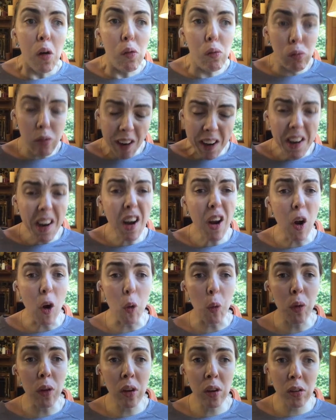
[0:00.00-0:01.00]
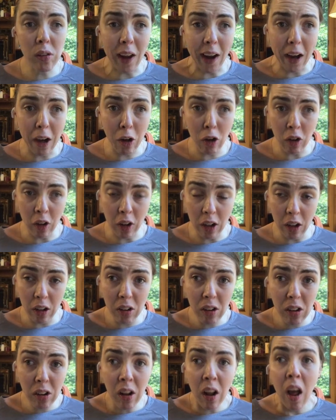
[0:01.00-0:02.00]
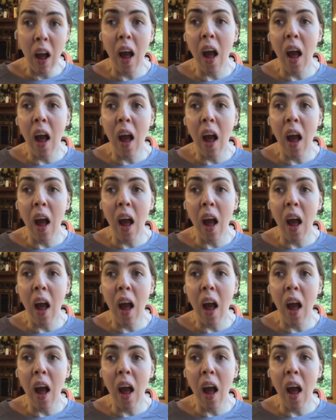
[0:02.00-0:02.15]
radio stations